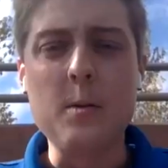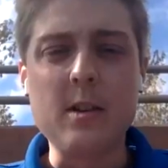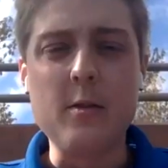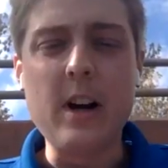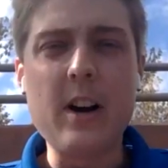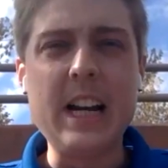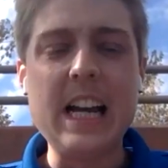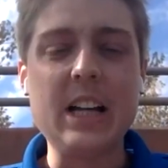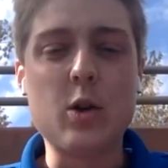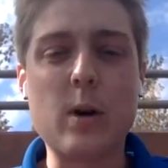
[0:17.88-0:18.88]
it was a
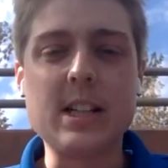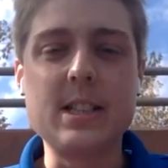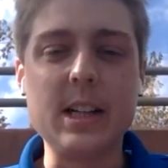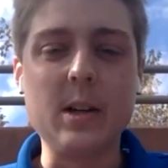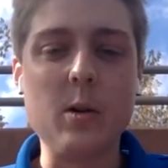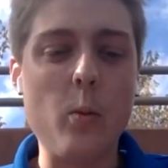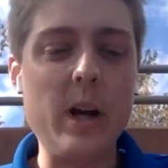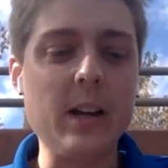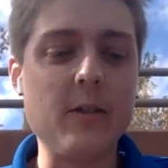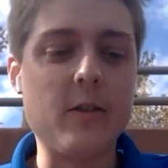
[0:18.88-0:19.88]
very interesting
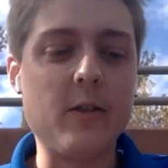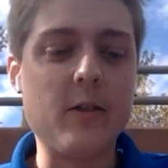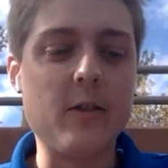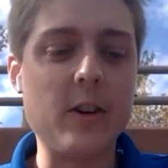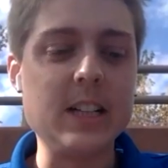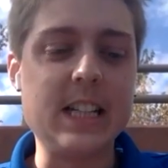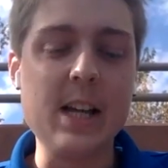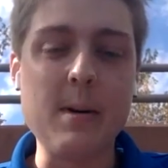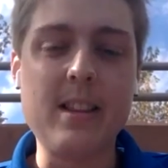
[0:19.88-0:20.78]
weekend for this team.